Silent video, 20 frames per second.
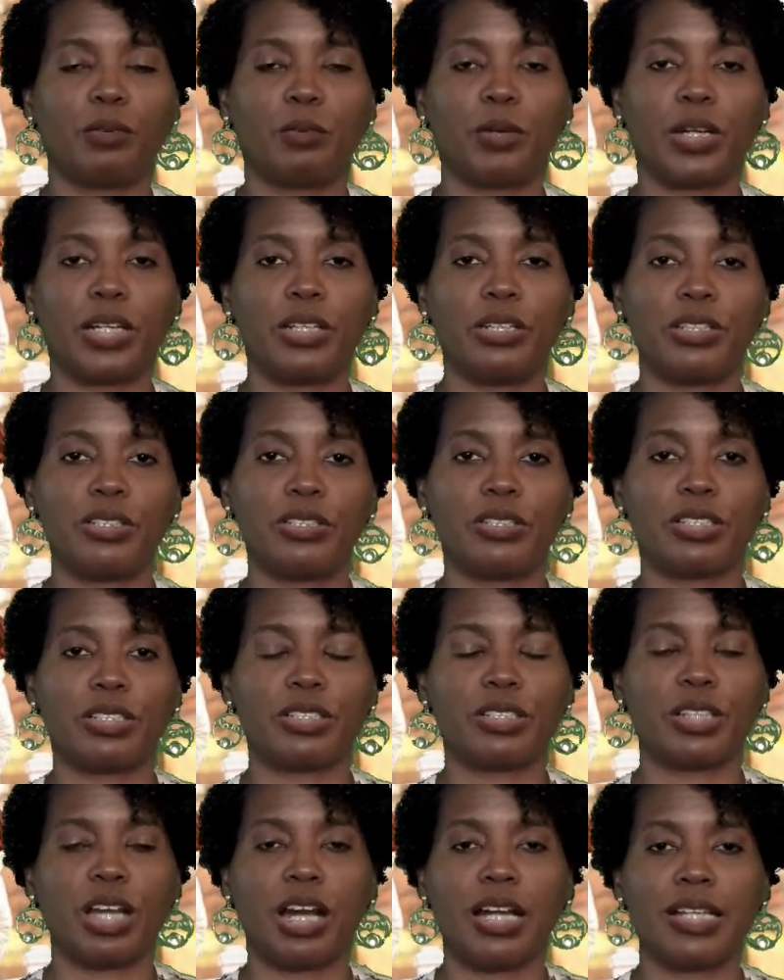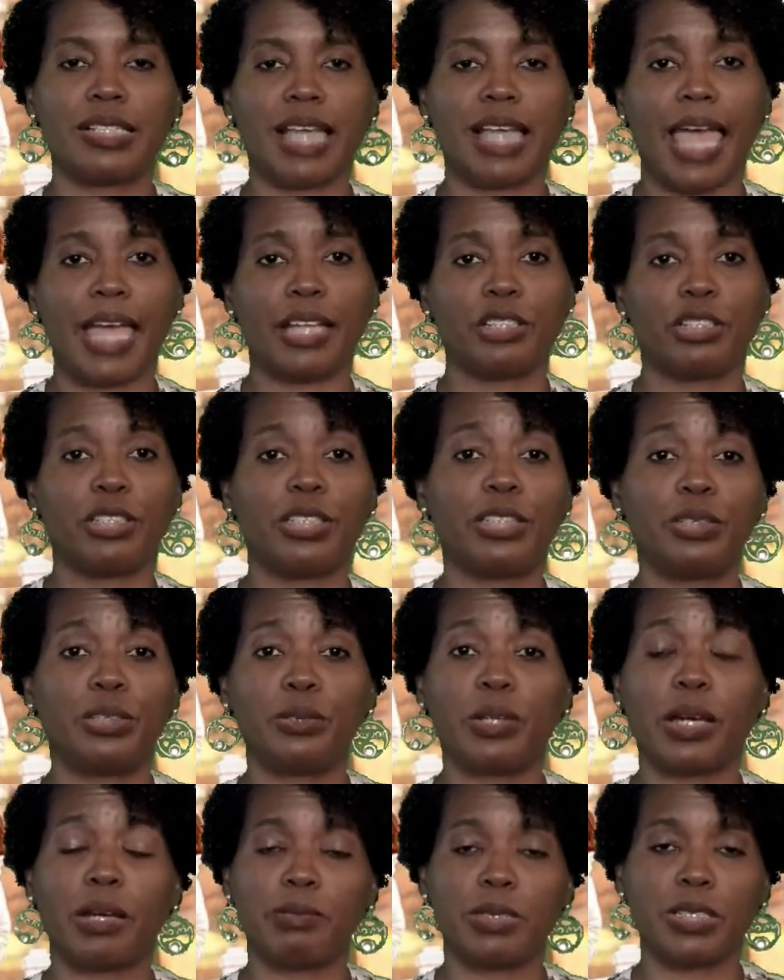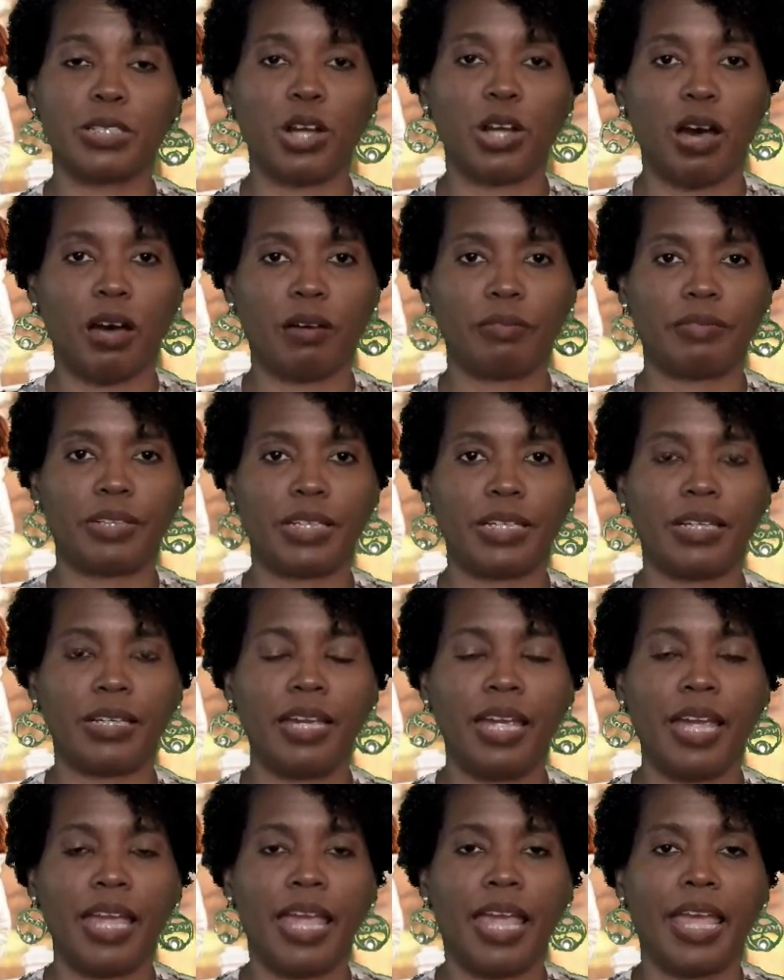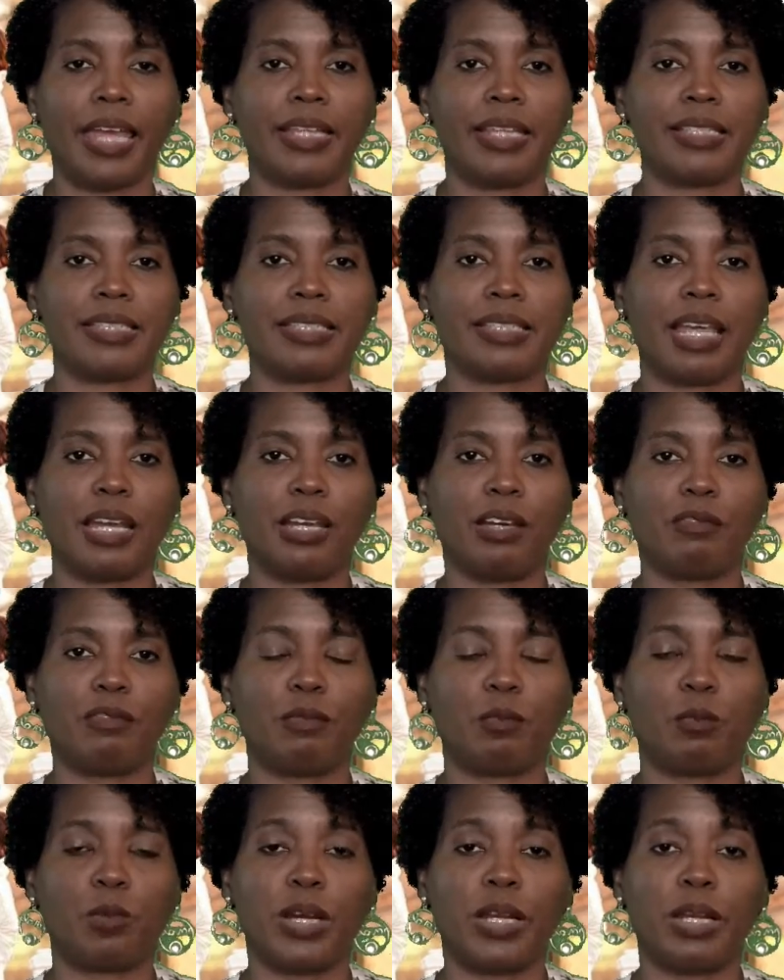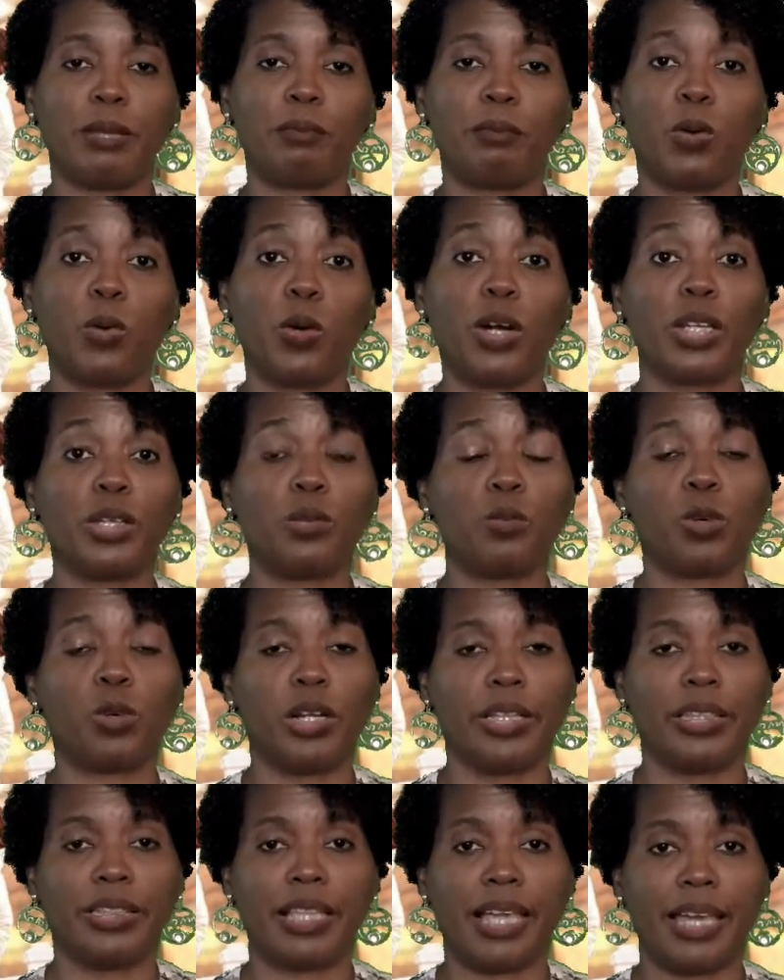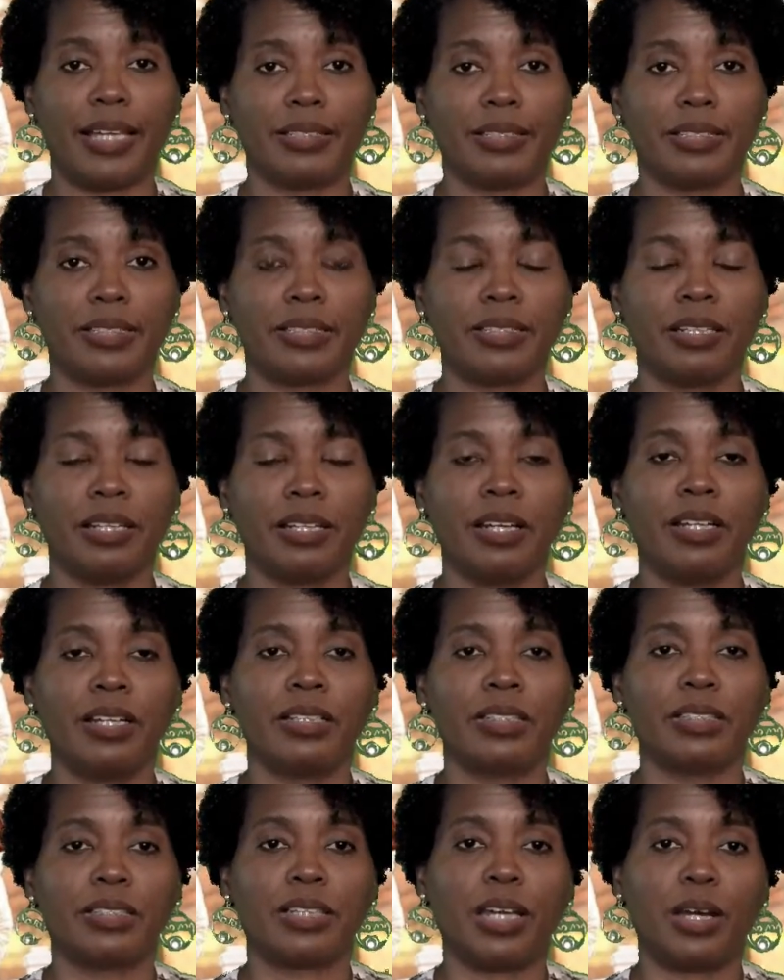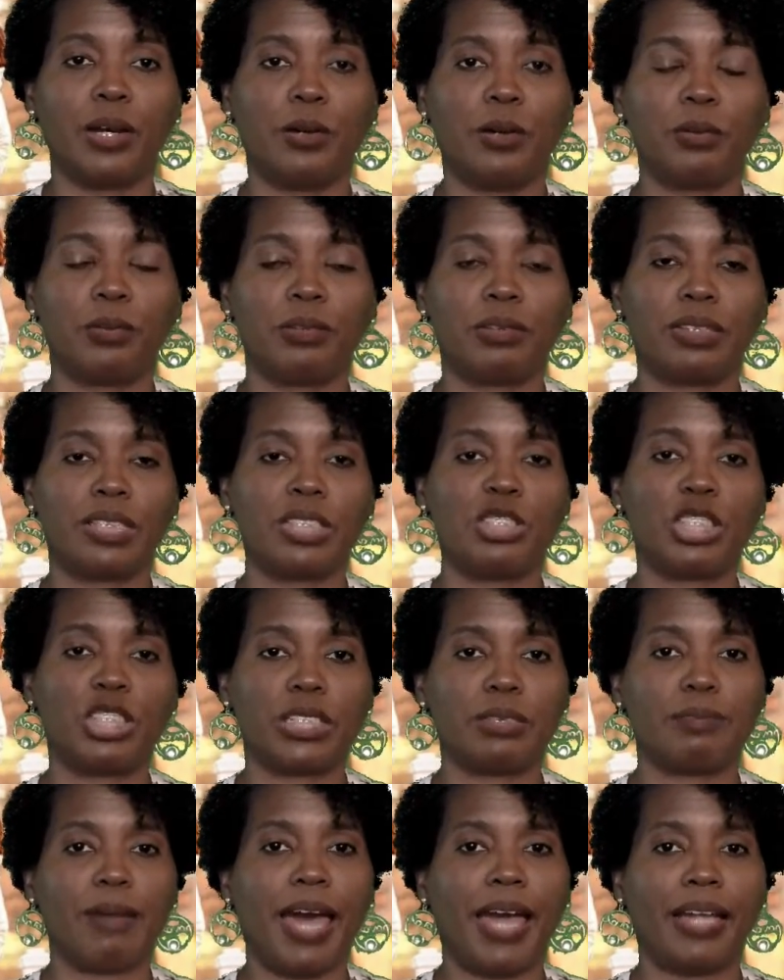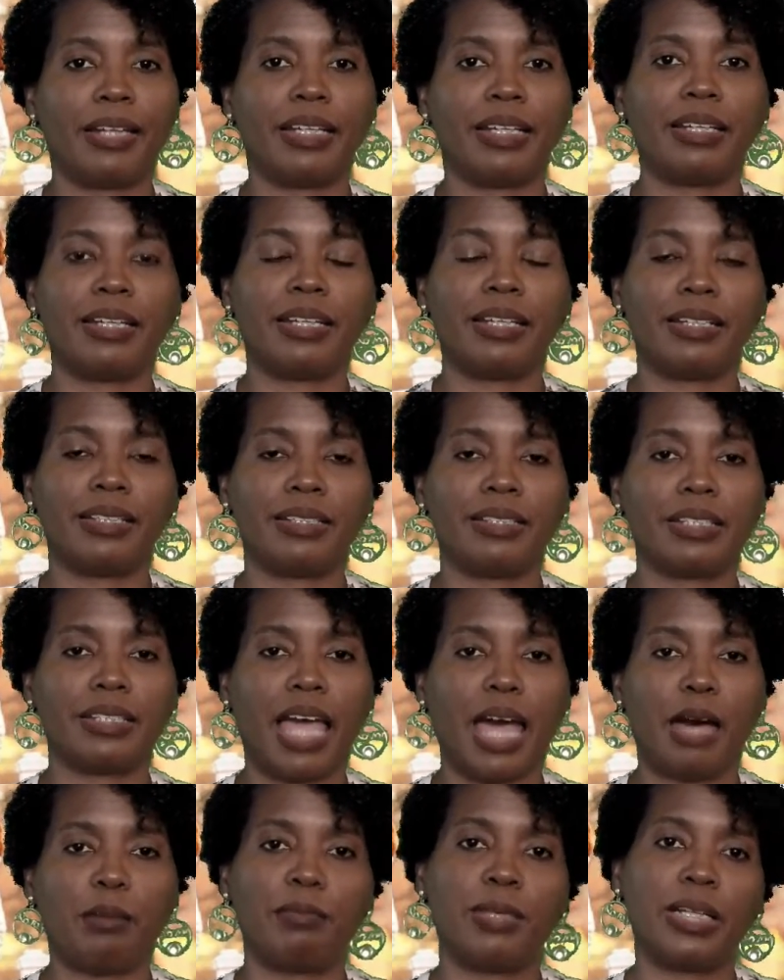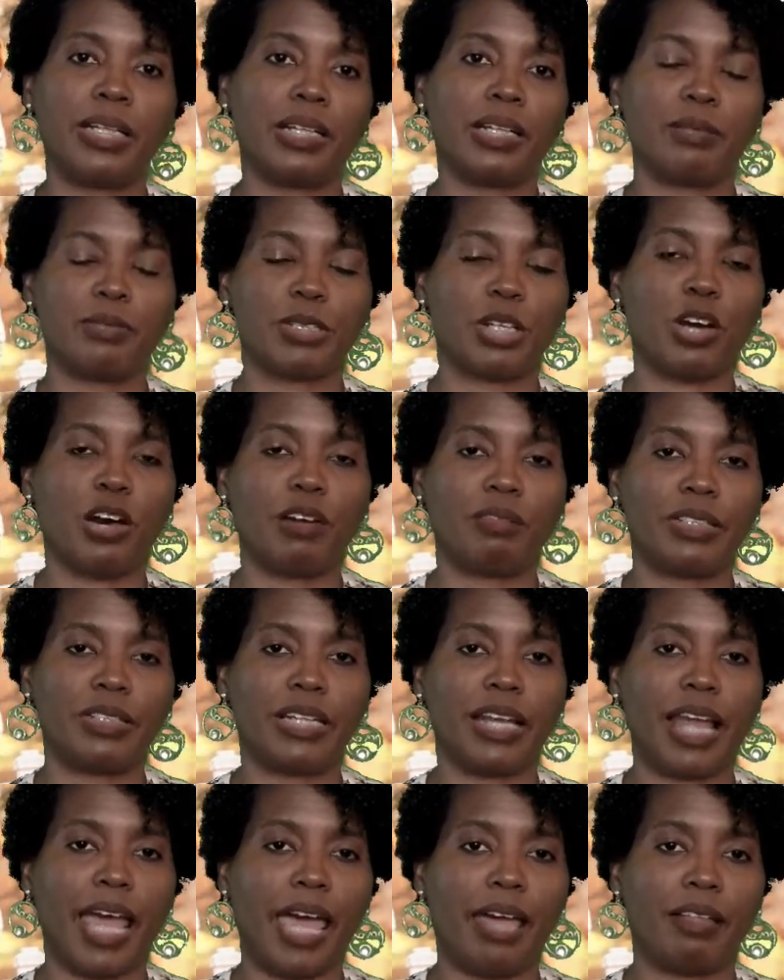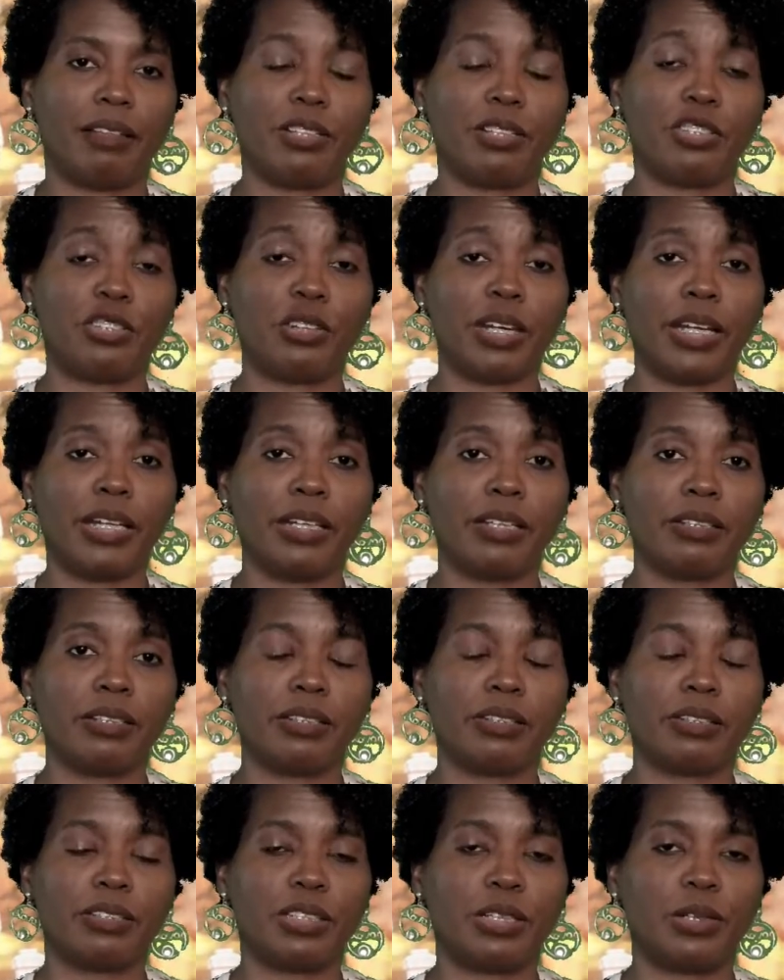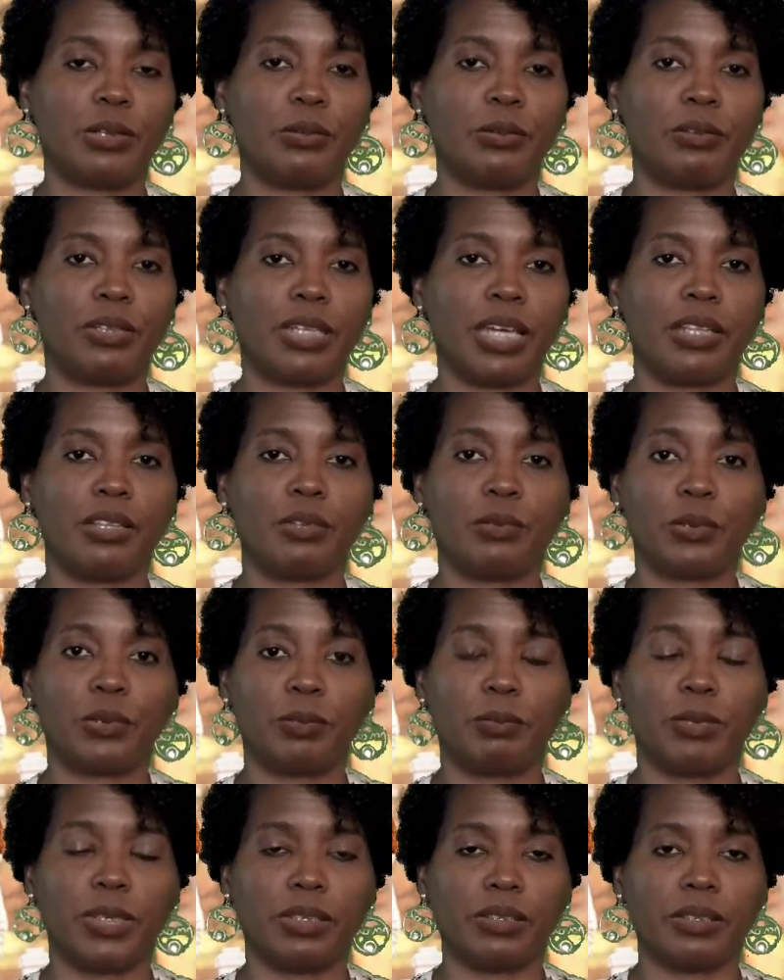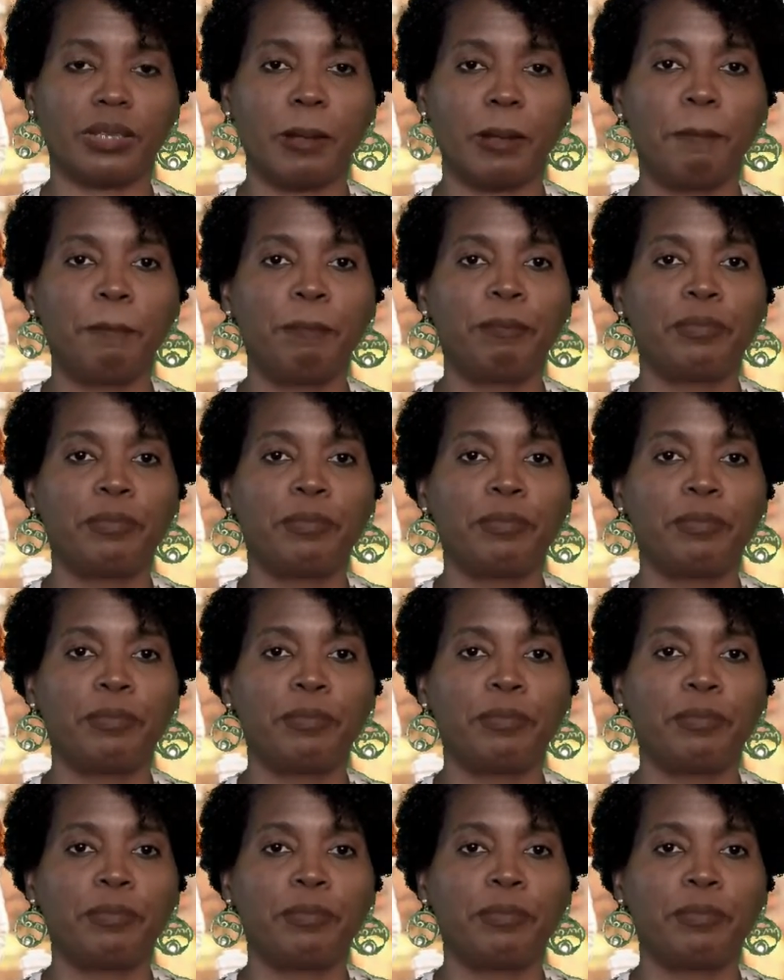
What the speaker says: Where you're used to stars, I actually do cups of coffee, and instead of wanting more, you want less. So the gist behind it is how many cups of coffee did I have to drink to get through the book.